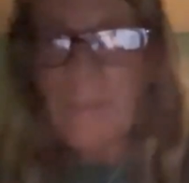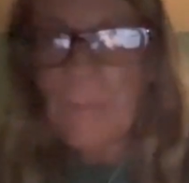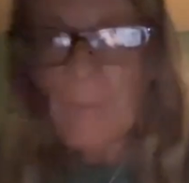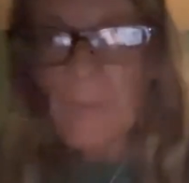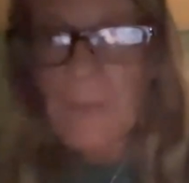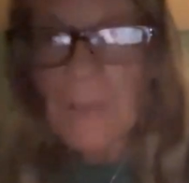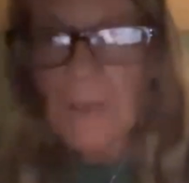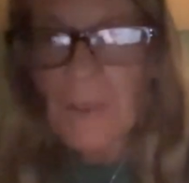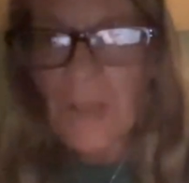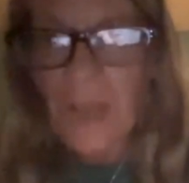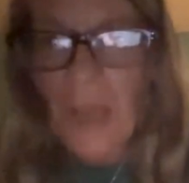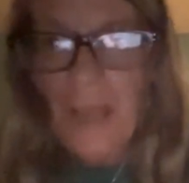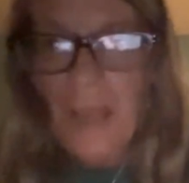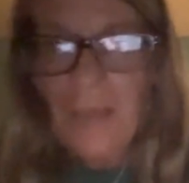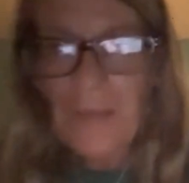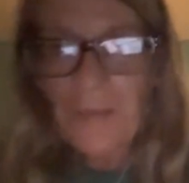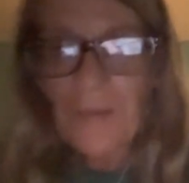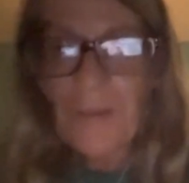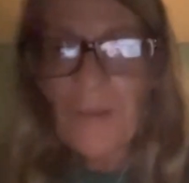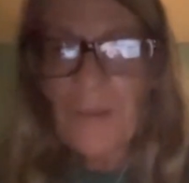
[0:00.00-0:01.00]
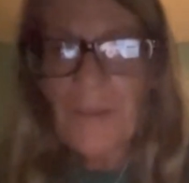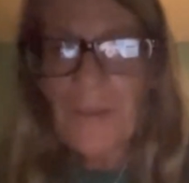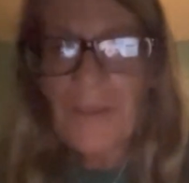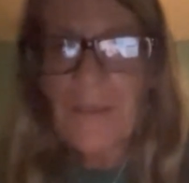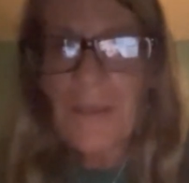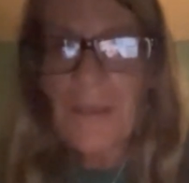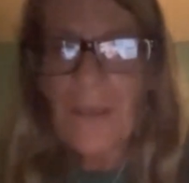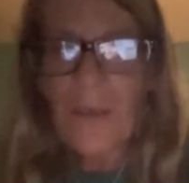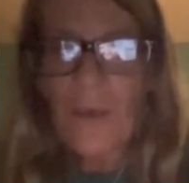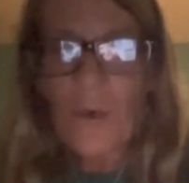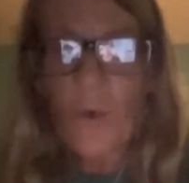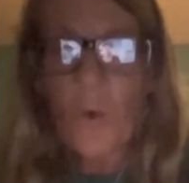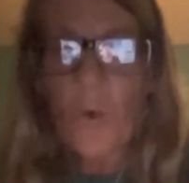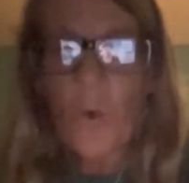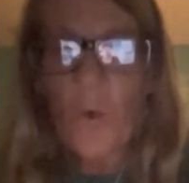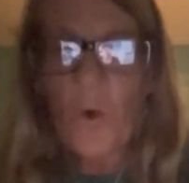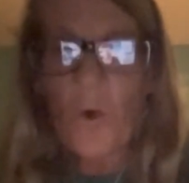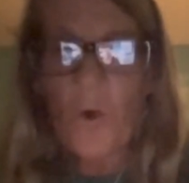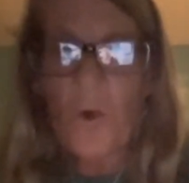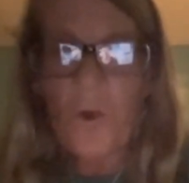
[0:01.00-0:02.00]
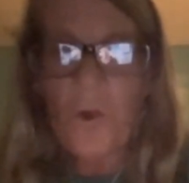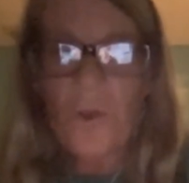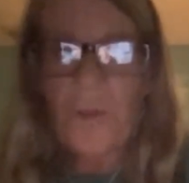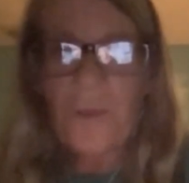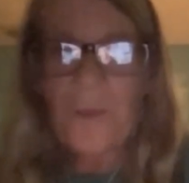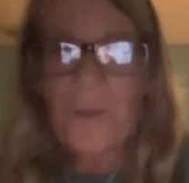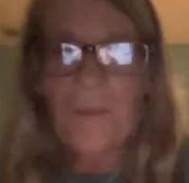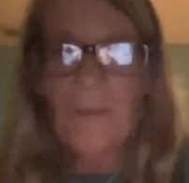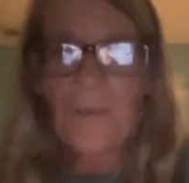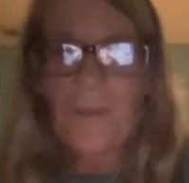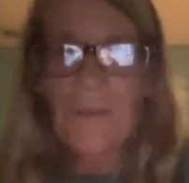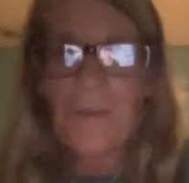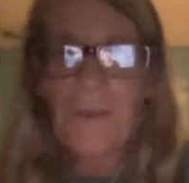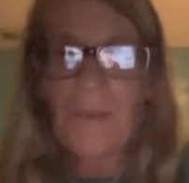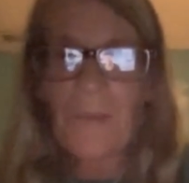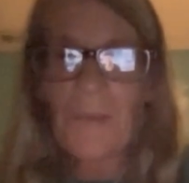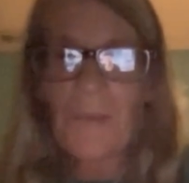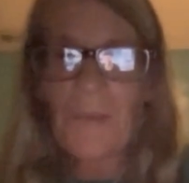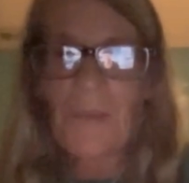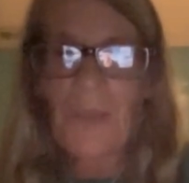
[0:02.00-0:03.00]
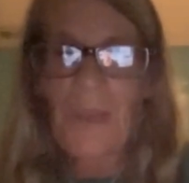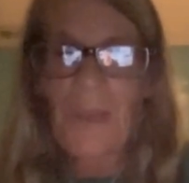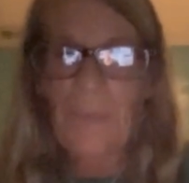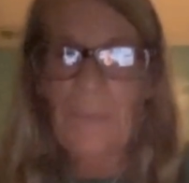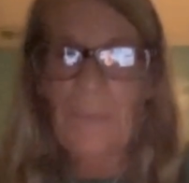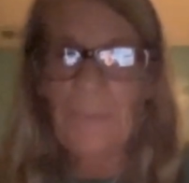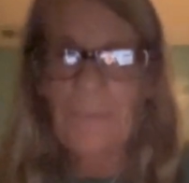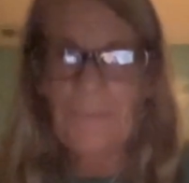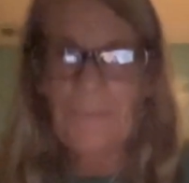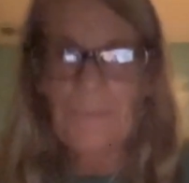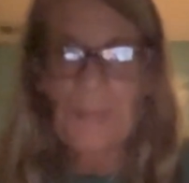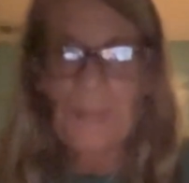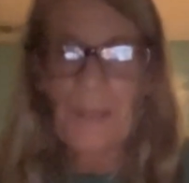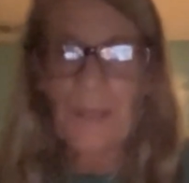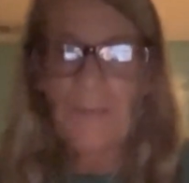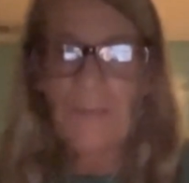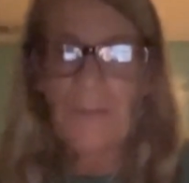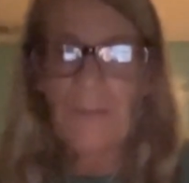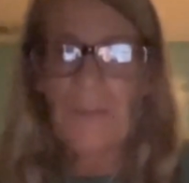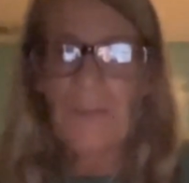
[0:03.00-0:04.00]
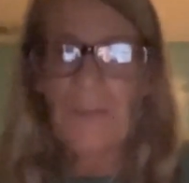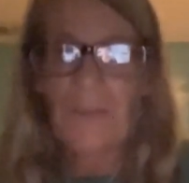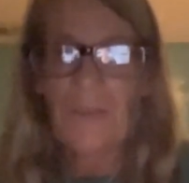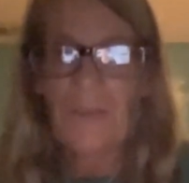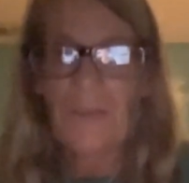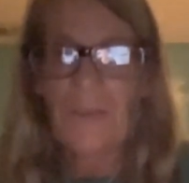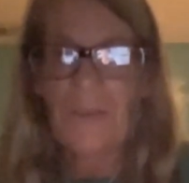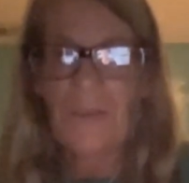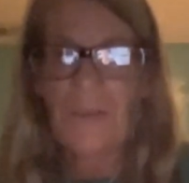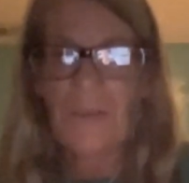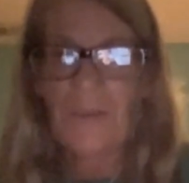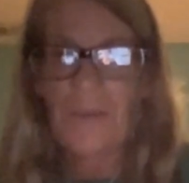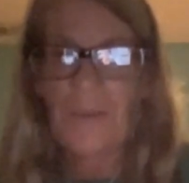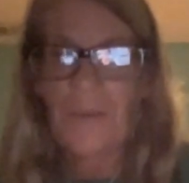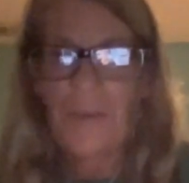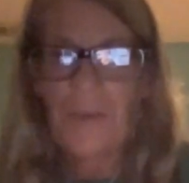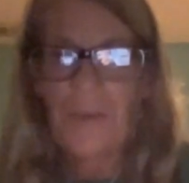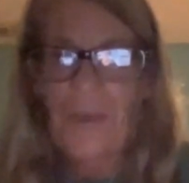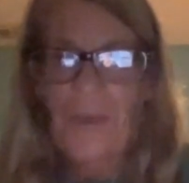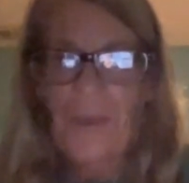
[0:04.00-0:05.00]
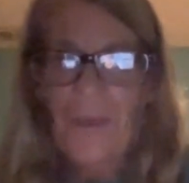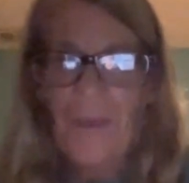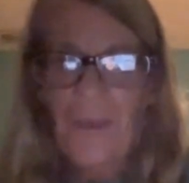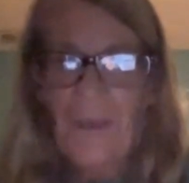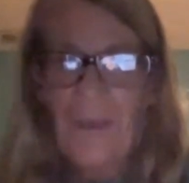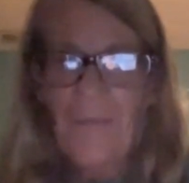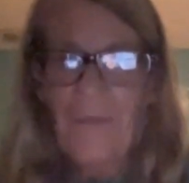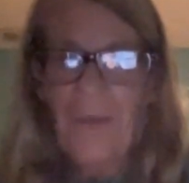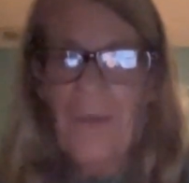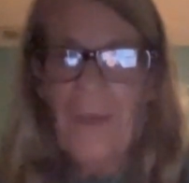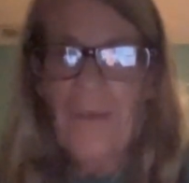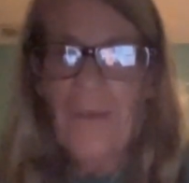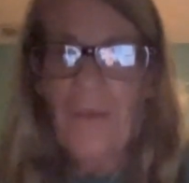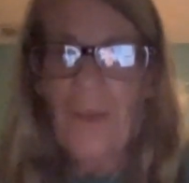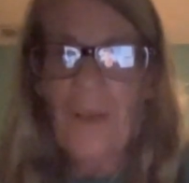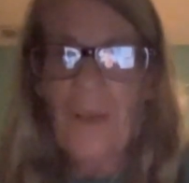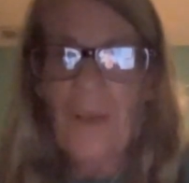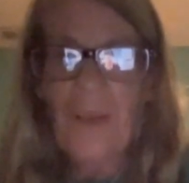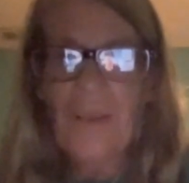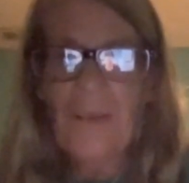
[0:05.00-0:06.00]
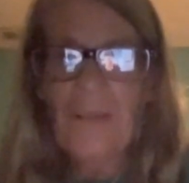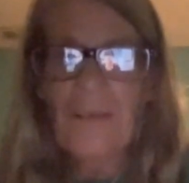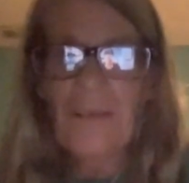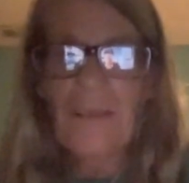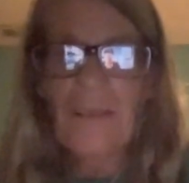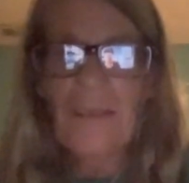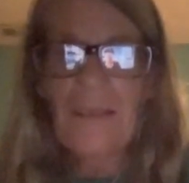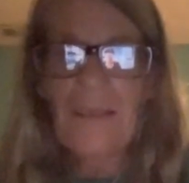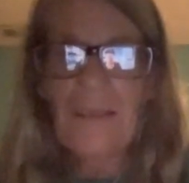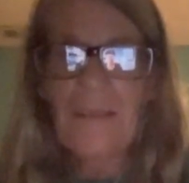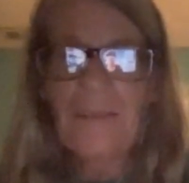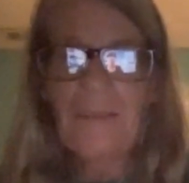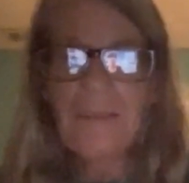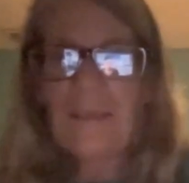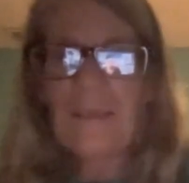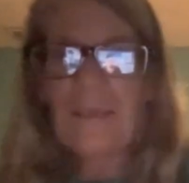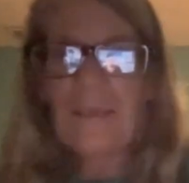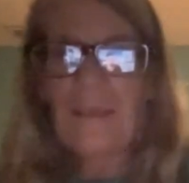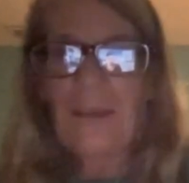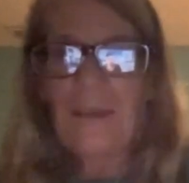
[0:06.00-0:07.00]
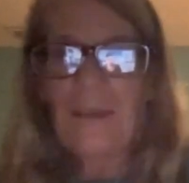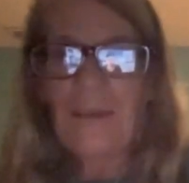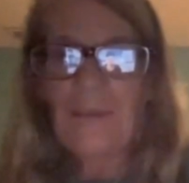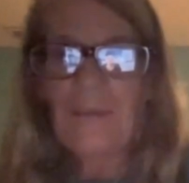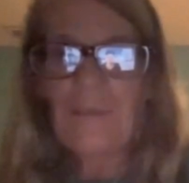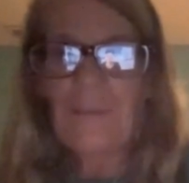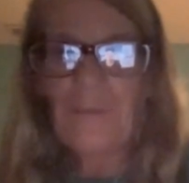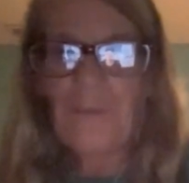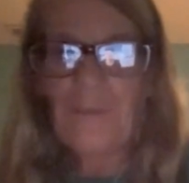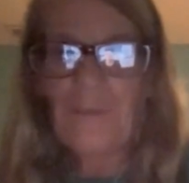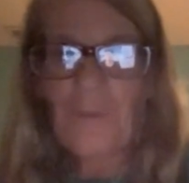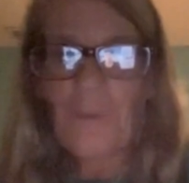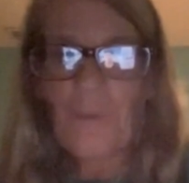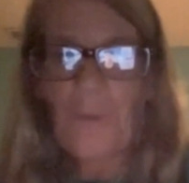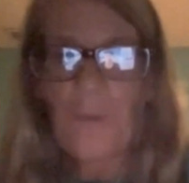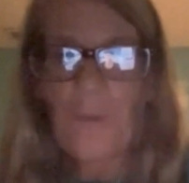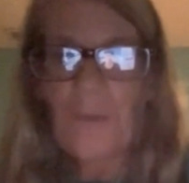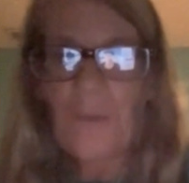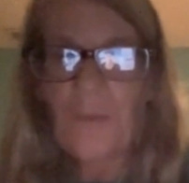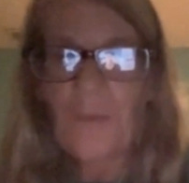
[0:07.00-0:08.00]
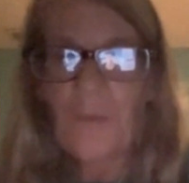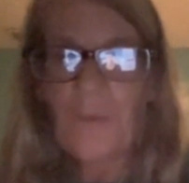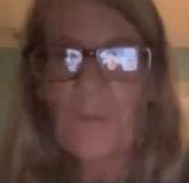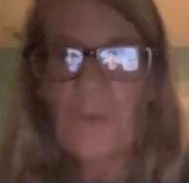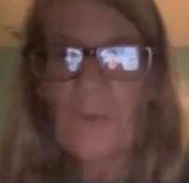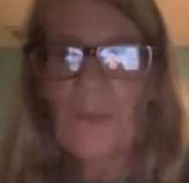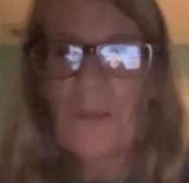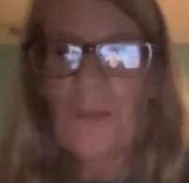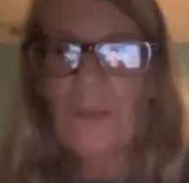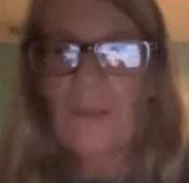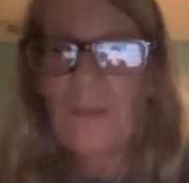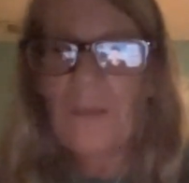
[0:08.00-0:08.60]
been a challenge to stay cool in the summertime down here, so I've got it all insulated and dialed for the winter, but